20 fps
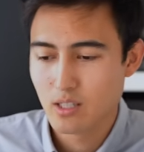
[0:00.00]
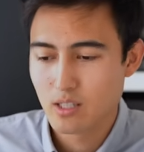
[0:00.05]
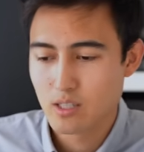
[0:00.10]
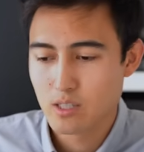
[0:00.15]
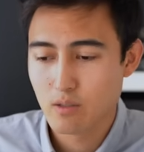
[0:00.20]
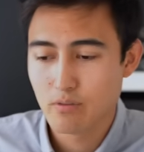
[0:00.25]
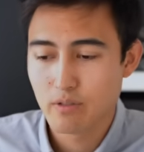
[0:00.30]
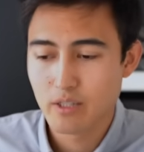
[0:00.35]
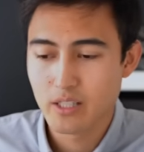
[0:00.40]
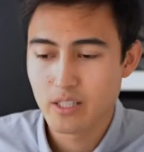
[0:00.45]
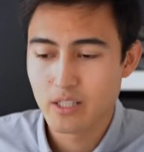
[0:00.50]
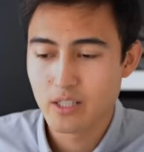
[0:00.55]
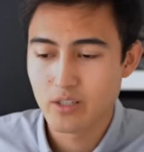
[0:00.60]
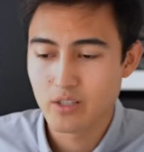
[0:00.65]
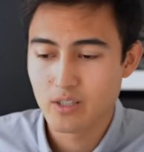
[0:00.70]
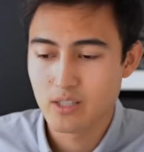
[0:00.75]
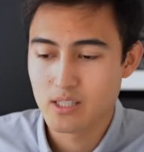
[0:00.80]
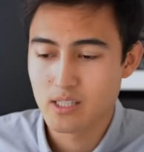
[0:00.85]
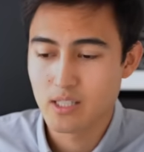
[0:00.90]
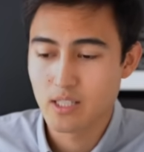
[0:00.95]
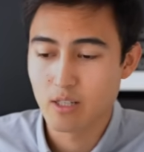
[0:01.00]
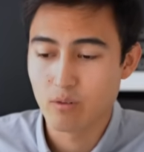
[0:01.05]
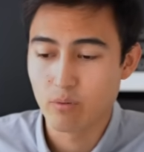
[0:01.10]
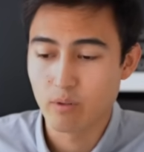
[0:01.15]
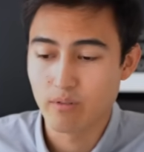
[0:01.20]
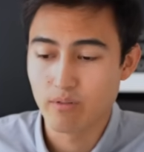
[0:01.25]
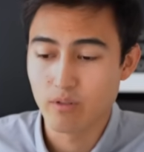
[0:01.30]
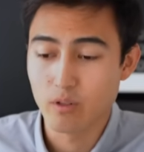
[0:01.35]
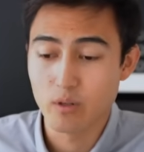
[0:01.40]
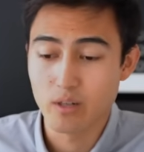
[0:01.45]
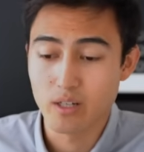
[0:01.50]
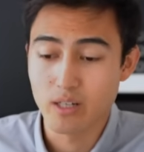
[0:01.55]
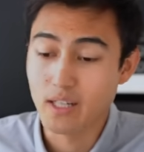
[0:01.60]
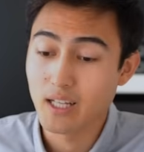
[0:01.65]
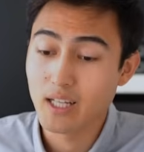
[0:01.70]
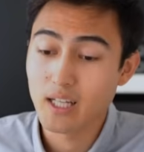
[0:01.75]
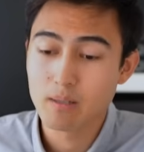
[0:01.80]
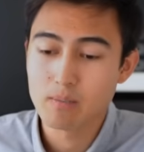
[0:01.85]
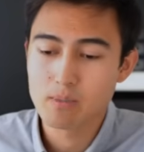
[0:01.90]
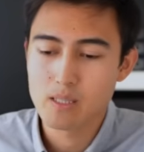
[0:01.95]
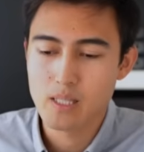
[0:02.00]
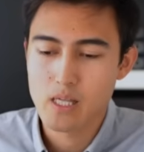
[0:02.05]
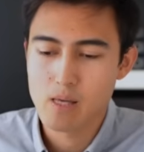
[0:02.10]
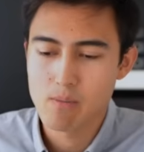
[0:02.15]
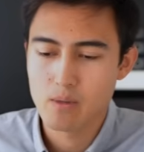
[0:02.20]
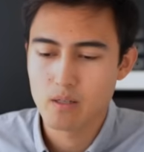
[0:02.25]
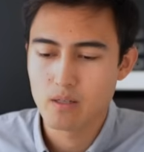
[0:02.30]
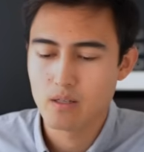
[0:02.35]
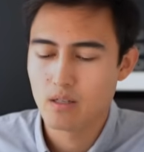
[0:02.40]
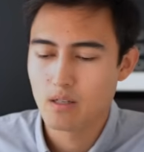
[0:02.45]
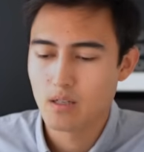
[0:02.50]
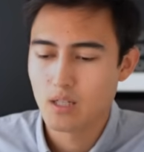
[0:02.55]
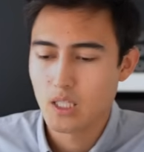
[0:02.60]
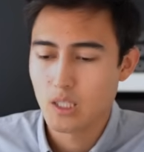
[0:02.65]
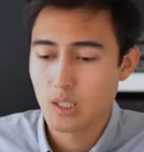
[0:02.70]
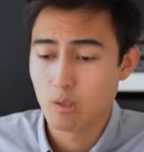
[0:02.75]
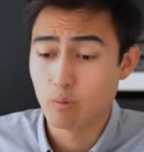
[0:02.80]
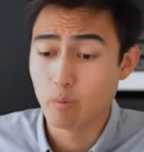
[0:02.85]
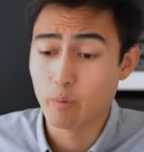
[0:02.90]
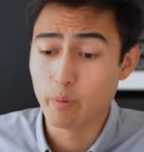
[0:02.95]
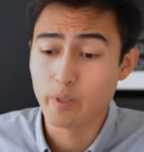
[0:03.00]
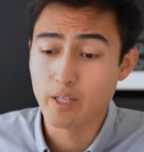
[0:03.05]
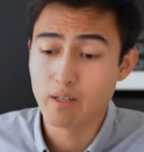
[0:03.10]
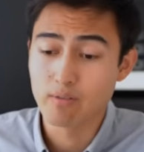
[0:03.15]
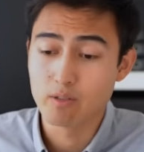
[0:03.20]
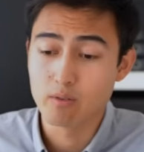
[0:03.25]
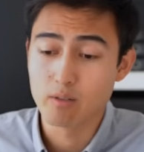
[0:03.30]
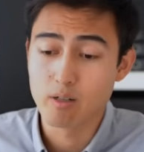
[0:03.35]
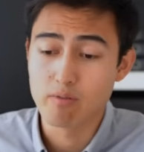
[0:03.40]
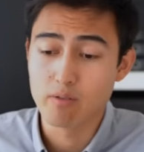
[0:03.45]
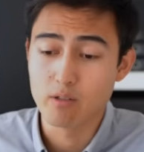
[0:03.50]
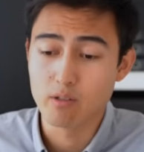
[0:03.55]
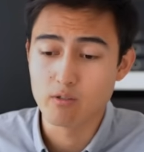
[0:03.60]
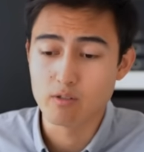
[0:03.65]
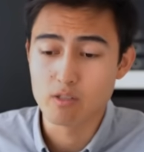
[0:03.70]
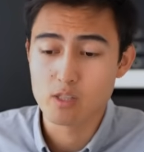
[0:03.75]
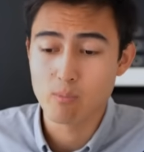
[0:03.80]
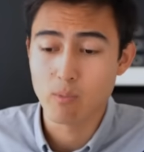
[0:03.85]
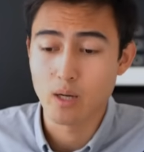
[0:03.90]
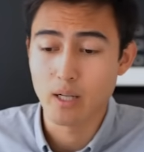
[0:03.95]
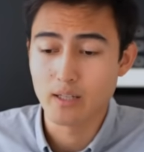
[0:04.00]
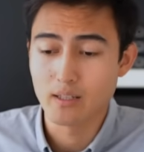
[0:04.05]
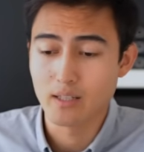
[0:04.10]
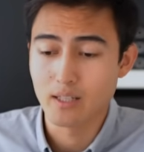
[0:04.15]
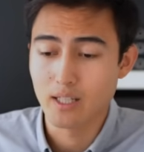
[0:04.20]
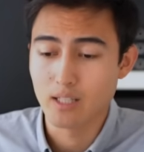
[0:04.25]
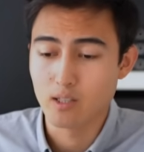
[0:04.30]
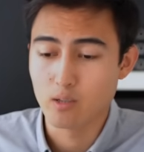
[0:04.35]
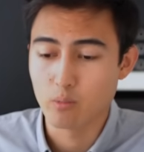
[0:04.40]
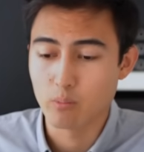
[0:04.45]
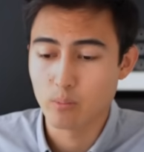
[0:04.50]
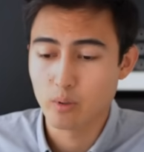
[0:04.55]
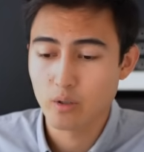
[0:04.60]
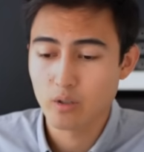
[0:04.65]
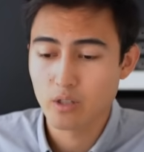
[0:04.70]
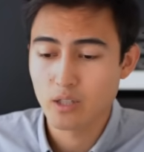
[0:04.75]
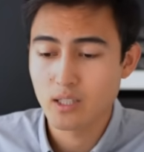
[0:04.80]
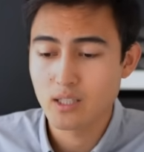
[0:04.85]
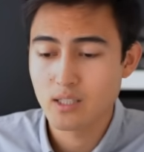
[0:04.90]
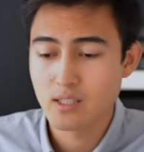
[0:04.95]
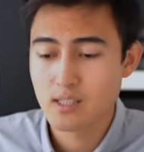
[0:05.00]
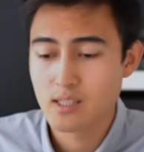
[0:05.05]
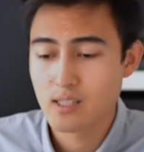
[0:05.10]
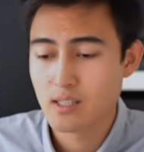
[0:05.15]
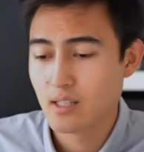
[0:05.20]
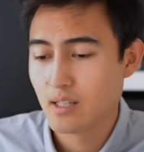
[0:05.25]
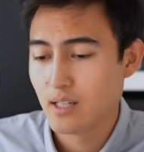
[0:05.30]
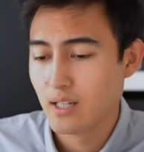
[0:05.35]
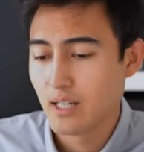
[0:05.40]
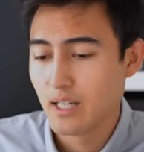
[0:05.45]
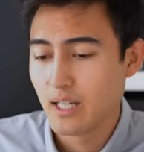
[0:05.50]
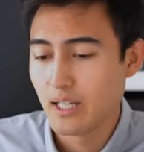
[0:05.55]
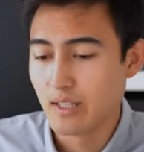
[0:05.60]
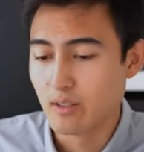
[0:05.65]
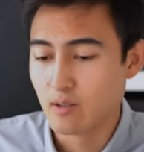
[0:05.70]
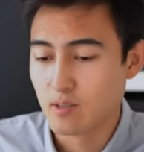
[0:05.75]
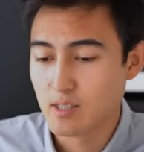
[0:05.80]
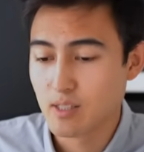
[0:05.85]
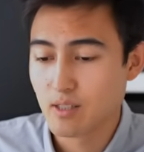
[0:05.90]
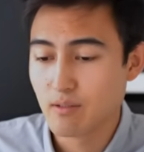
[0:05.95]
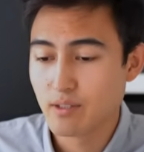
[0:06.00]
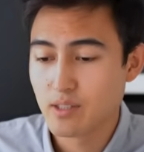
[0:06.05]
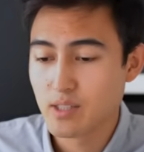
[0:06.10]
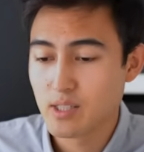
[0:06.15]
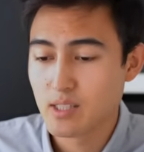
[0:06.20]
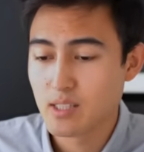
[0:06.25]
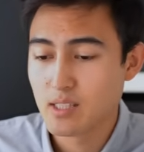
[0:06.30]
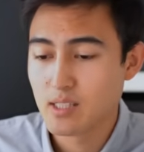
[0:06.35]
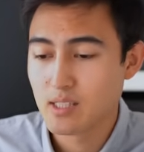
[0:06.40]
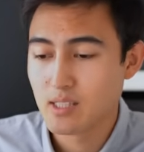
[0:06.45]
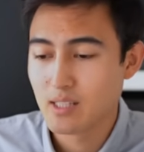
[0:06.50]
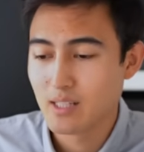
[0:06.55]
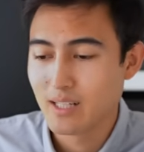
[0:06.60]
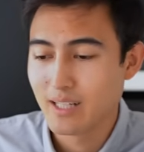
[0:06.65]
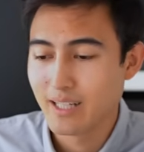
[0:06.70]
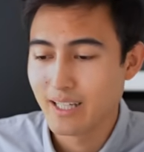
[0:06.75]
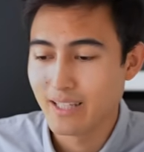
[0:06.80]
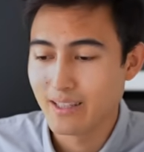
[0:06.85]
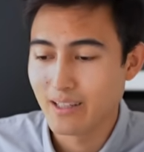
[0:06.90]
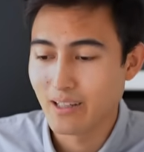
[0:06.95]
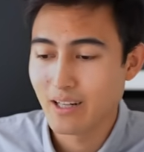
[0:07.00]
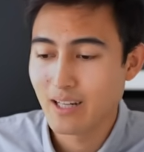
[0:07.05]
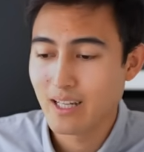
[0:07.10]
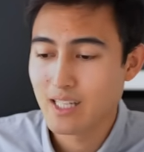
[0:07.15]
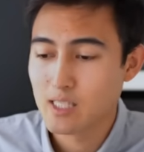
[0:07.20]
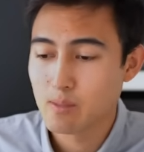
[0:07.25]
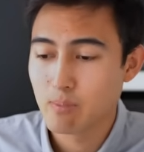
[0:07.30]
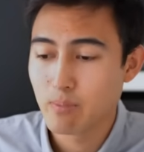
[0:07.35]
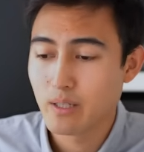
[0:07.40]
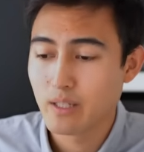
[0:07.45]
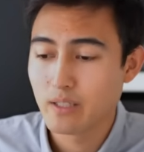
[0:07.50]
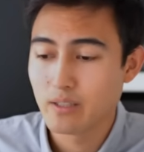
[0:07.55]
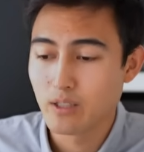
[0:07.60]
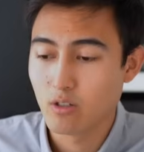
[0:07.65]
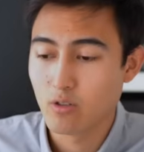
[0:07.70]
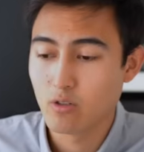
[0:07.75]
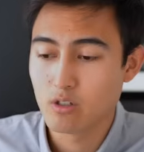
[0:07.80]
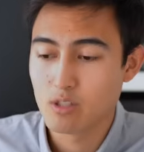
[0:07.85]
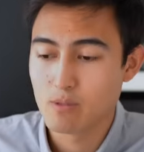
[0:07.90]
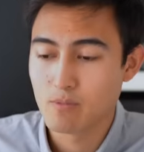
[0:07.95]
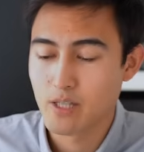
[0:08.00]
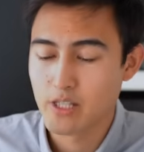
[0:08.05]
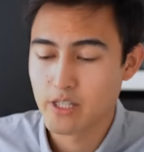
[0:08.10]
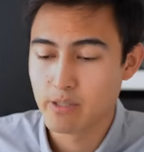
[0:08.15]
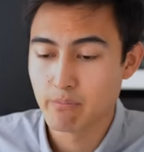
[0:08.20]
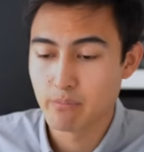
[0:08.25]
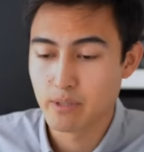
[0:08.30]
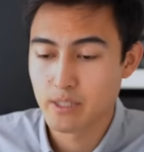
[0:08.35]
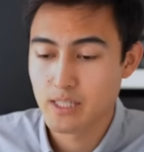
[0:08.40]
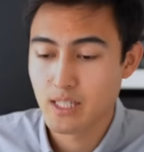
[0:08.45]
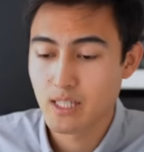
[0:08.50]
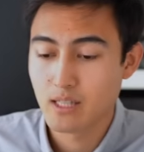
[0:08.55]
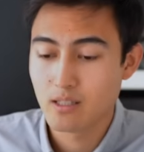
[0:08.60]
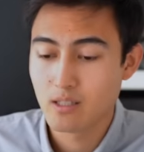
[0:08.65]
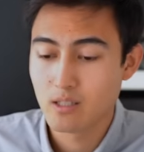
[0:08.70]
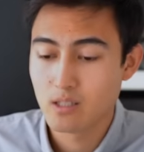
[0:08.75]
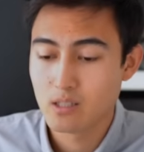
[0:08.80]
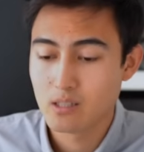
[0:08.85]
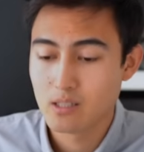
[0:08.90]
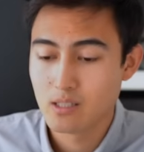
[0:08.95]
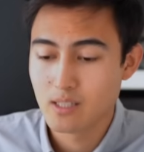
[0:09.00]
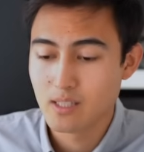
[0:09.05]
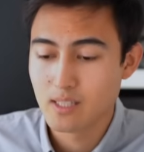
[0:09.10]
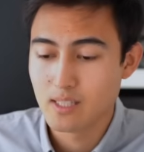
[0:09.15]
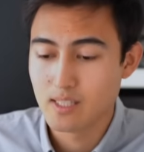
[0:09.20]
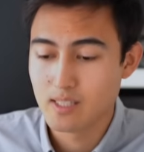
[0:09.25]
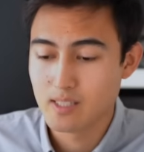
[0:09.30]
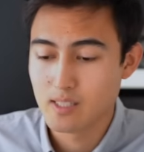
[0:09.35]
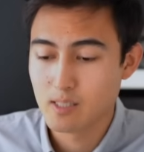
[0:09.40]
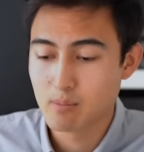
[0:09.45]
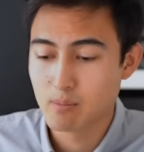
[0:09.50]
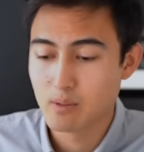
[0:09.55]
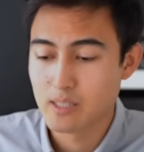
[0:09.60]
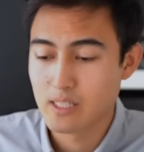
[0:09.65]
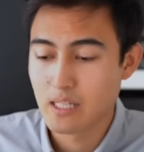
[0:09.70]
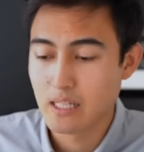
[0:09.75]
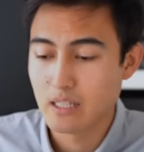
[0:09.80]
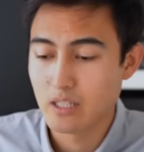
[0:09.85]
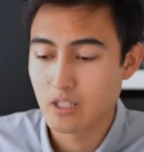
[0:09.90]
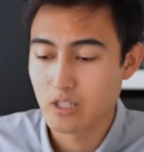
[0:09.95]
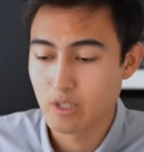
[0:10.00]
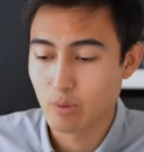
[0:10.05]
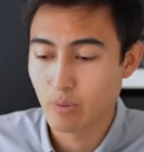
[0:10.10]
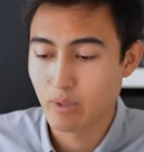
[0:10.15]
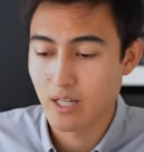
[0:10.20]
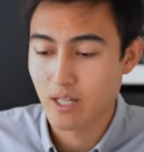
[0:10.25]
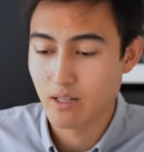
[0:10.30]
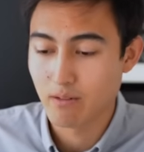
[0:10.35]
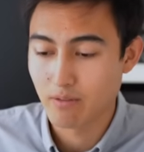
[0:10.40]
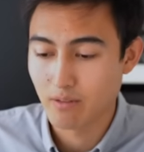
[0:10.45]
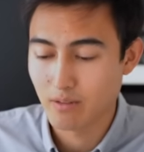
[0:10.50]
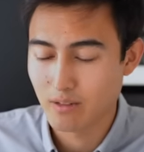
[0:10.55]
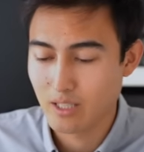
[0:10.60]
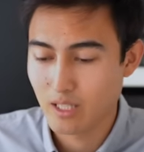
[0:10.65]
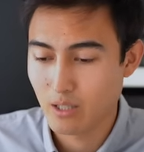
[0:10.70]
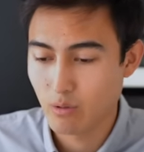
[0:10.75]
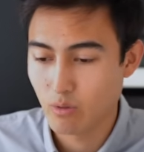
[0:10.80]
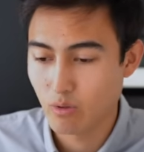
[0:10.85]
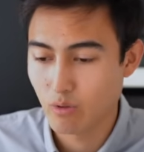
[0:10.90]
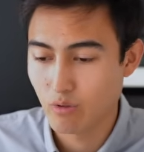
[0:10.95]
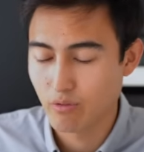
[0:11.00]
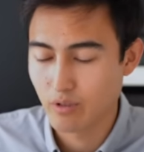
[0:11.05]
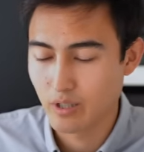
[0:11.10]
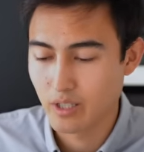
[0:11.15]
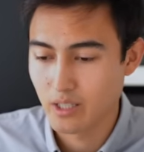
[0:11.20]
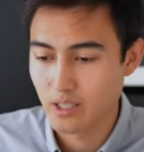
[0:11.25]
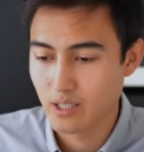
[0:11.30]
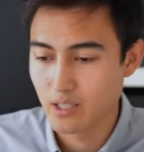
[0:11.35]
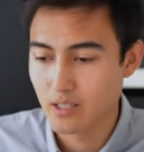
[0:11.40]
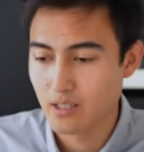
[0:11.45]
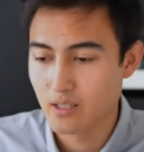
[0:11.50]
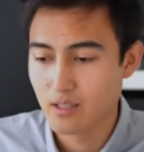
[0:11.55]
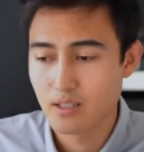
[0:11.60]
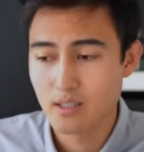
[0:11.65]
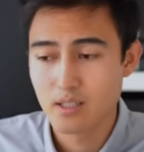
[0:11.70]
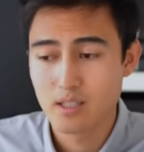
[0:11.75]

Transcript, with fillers: So over here you can see that we've got an income statement where we have the revenue split into products, into services, and that last part, the gross margin percentage, is this percentage that we have down over here.